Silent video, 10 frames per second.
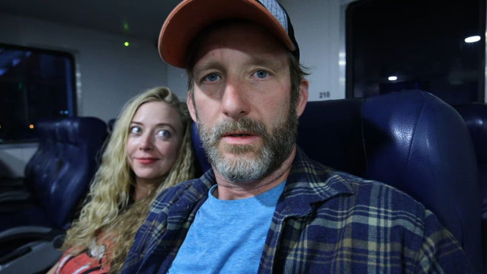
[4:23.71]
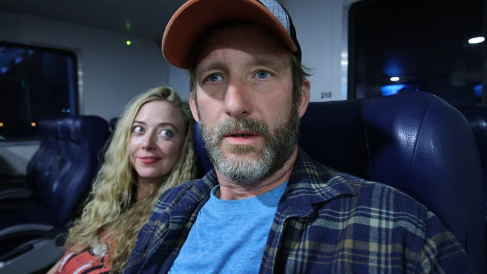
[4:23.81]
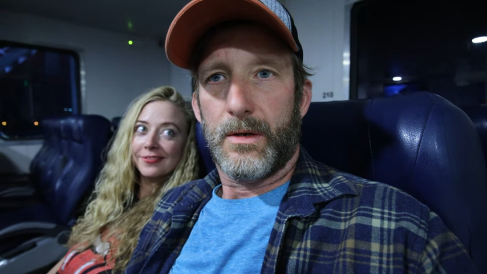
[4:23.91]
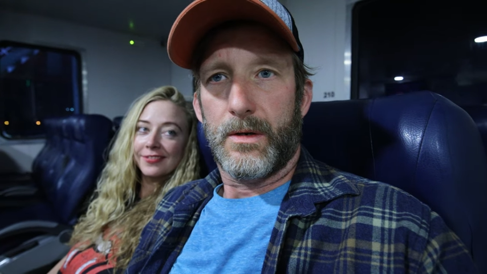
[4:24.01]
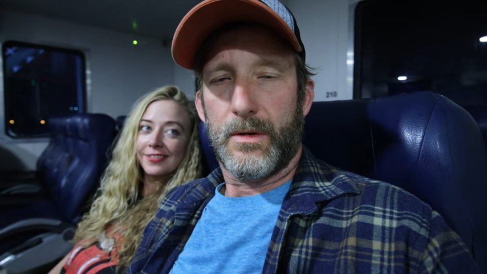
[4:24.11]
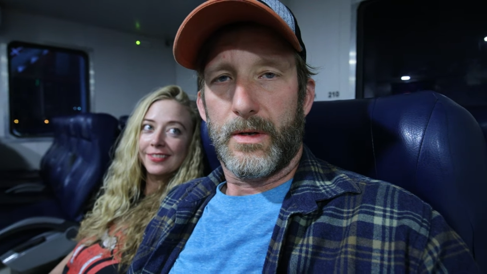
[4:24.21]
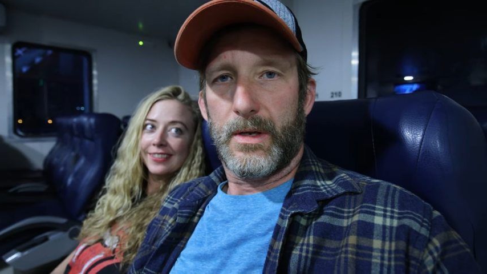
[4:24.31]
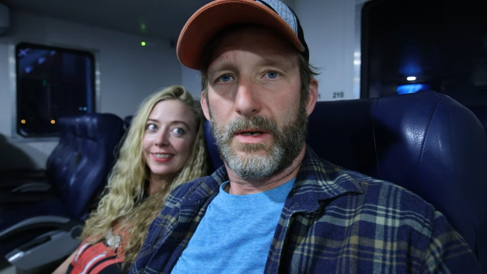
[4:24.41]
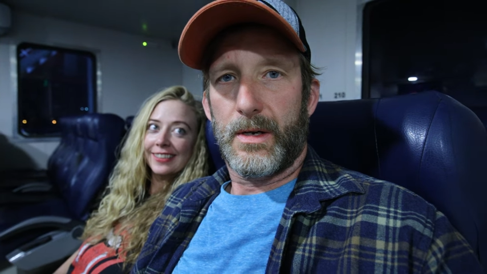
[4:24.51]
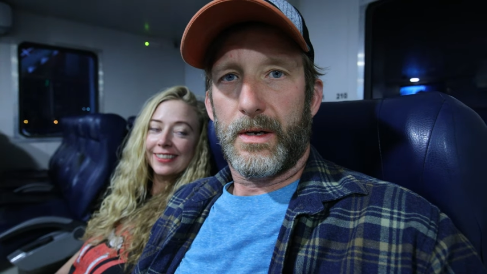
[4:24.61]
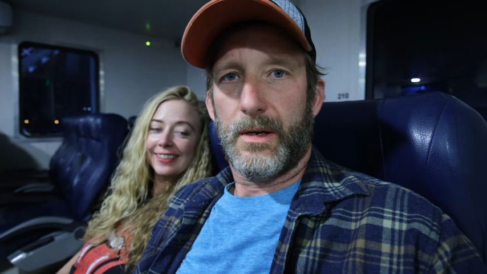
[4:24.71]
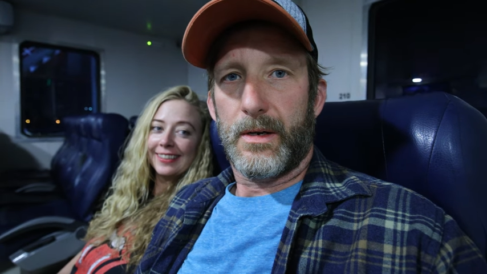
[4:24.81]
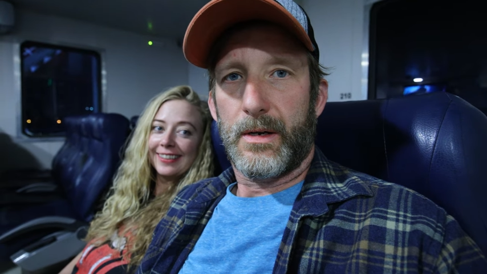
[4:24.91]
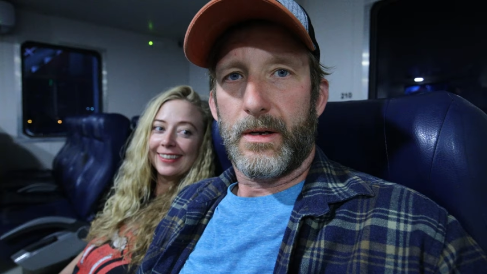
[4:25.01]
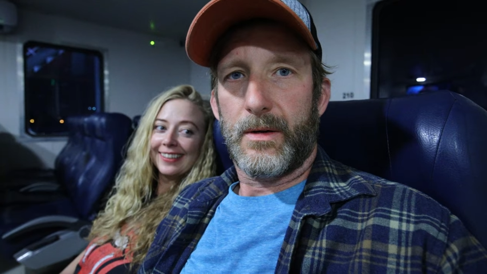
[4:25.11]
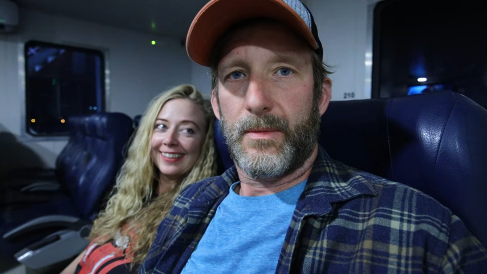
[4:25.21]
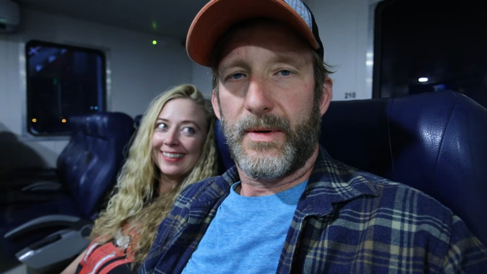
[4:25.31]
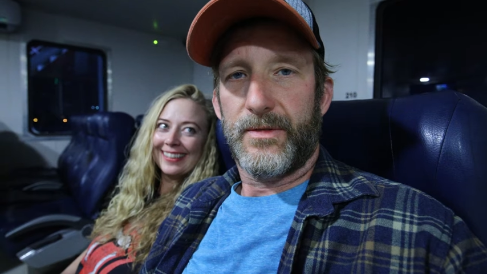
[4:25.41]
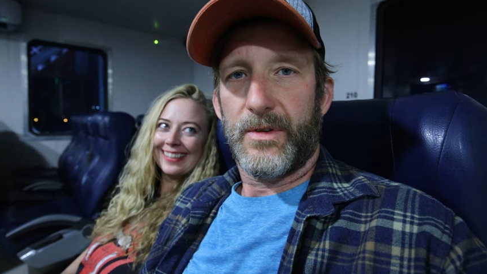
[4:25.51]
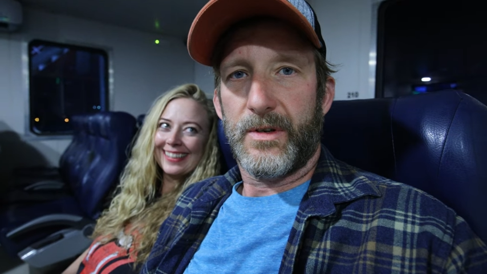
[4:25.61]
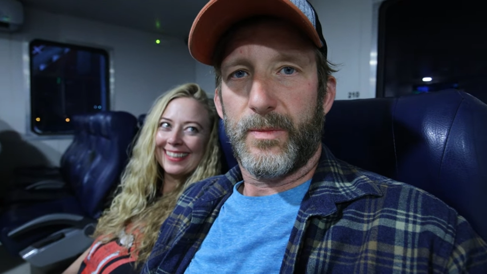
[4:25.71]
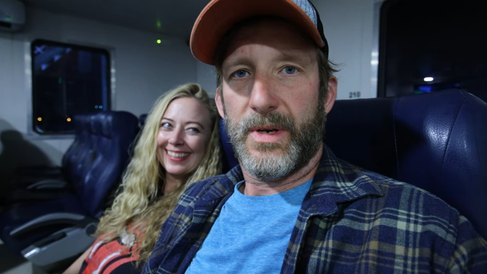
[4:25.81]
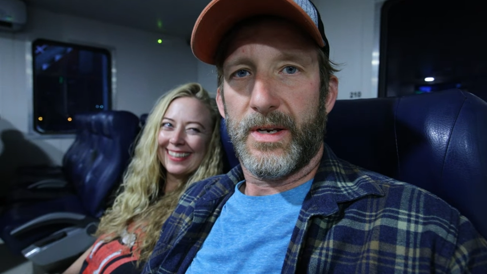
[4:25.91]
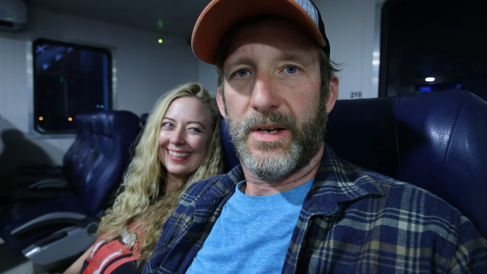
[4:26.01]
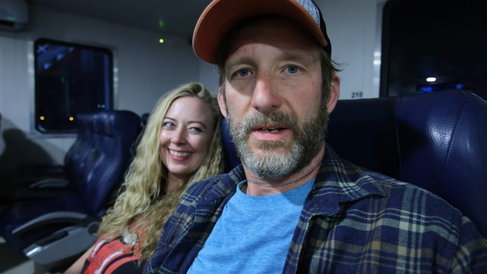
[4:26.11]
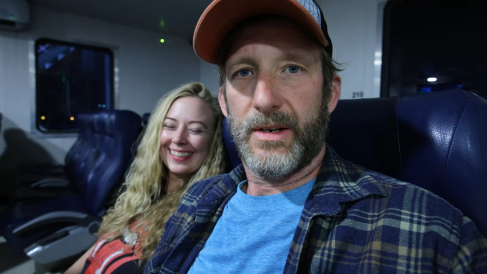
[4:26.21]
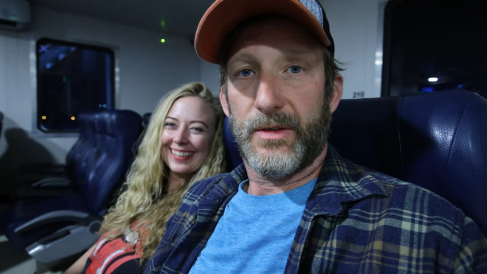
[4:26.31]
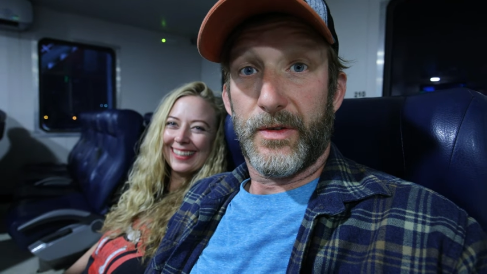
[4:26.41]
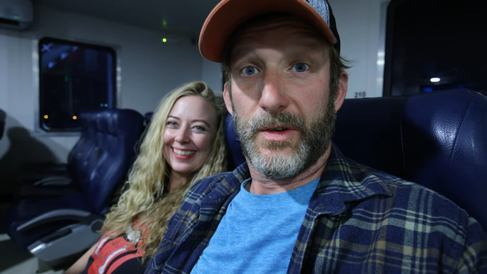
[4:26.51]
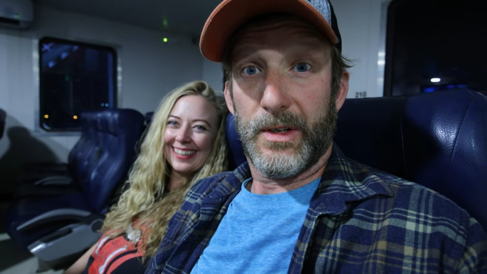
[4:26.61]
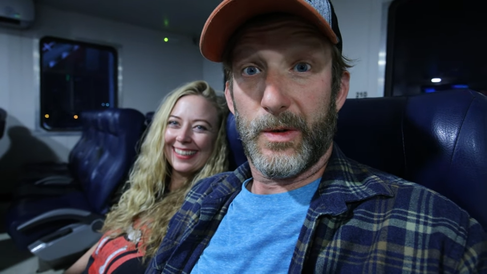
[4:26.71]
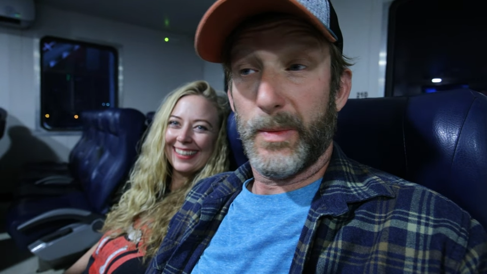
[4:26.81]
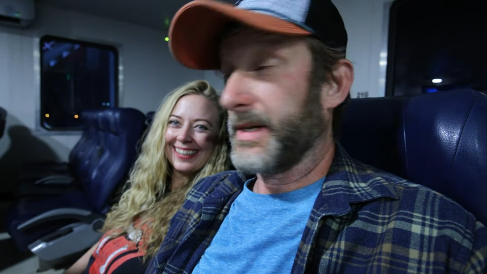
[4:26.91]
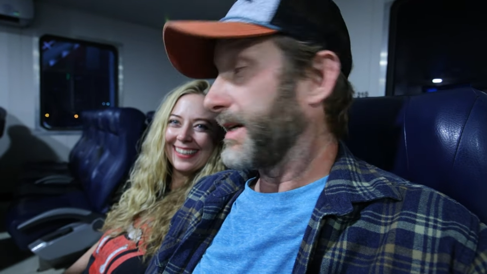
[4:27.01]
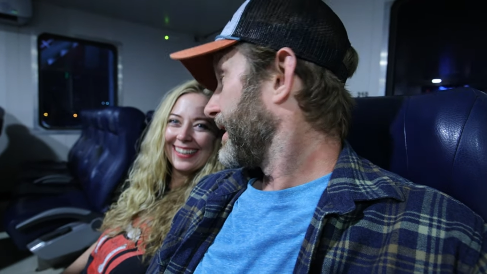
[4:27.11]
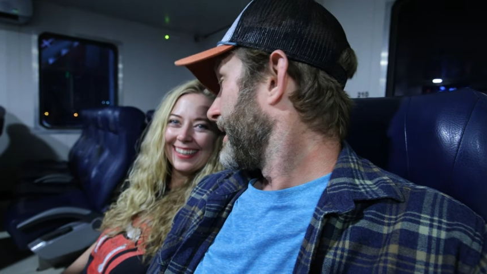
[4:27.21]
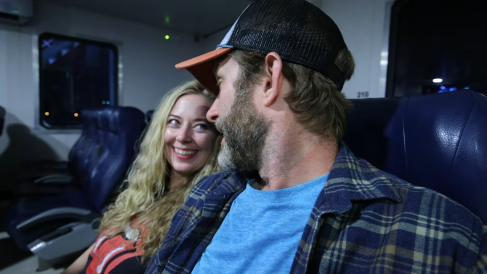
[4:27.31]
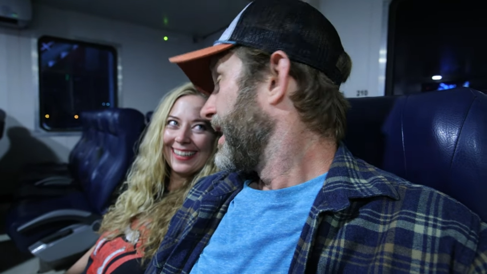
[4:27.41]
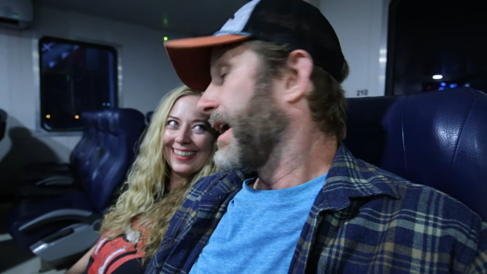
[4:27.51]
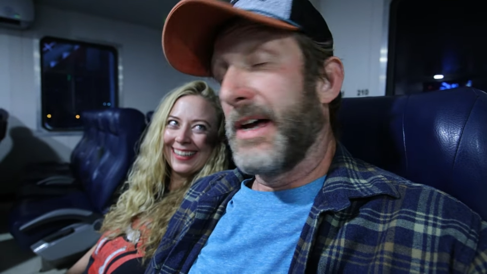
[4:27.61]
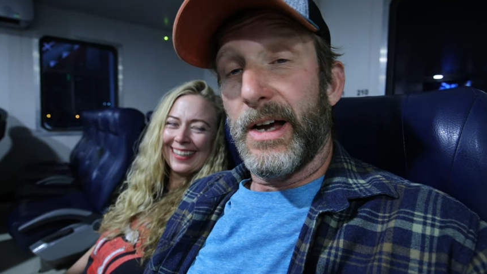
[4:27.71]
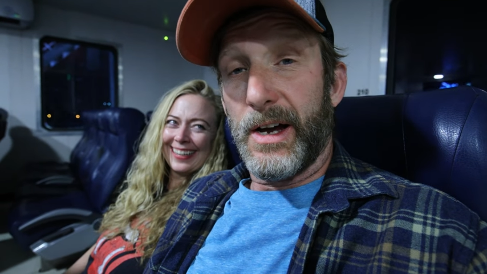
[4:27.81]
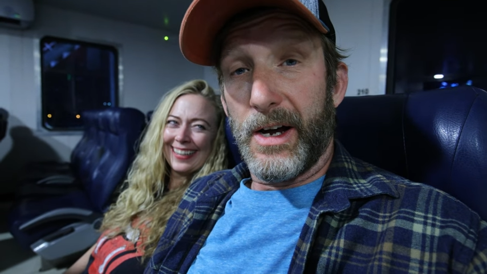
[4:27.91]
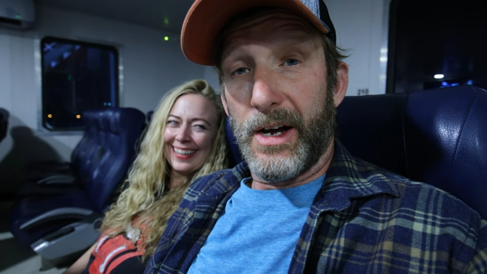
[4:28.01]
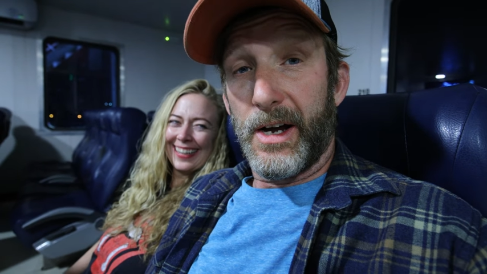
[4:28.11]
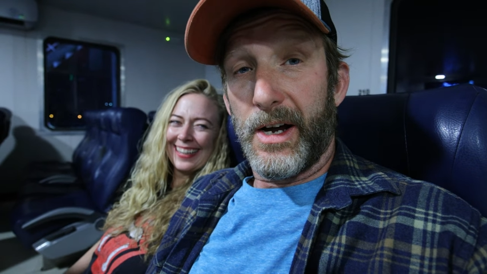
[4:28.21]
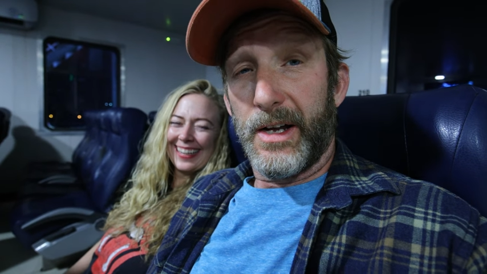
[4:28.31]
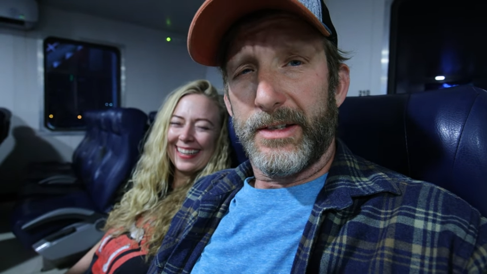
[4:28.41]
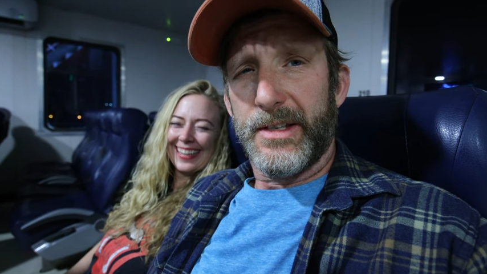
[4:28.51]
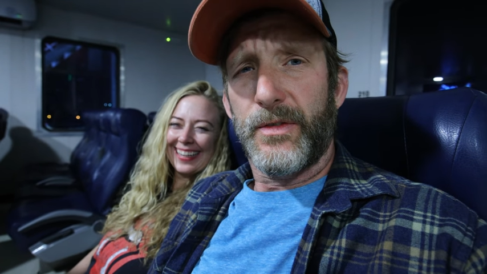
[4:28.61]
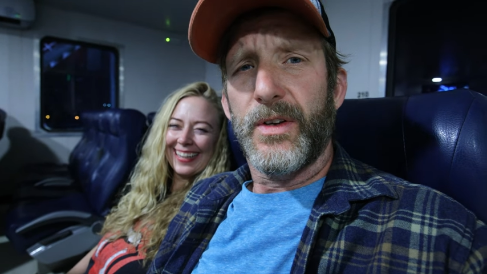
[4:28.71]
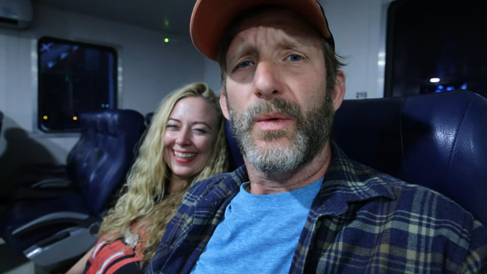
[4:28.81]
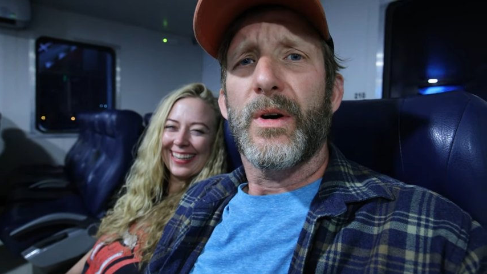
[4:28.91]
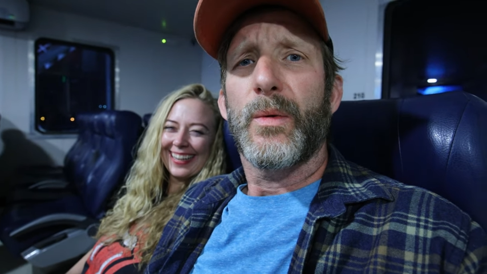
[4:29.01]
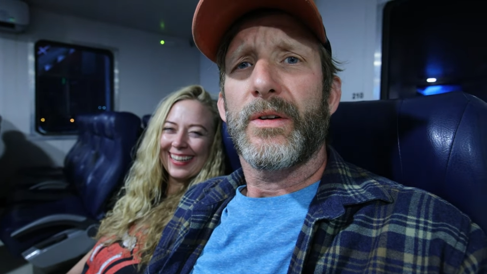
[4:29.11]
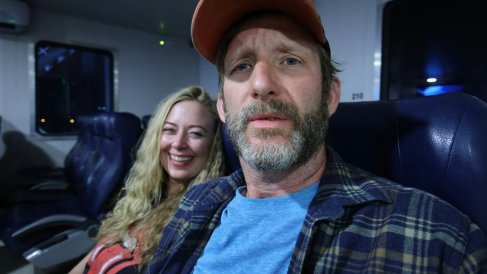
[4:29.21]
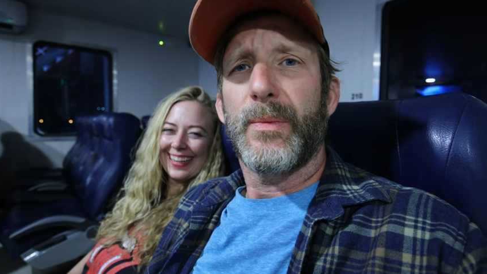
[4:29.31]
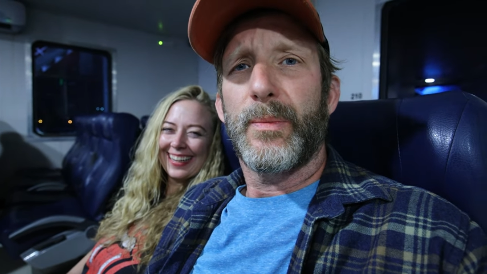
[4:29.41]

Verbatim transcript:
Speaker 1: So yeah, after just being on here for a little bit, it's definitely well worth